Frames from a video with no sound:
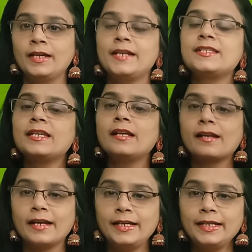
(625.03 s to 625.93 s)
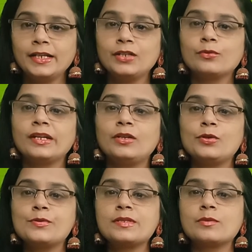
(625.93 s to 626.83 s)
Instead of writing, you need
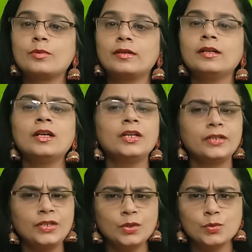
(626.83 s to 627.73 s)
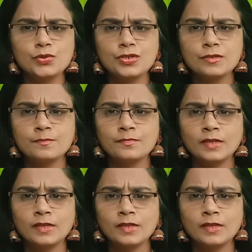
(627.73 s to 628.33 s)
to use the word huge,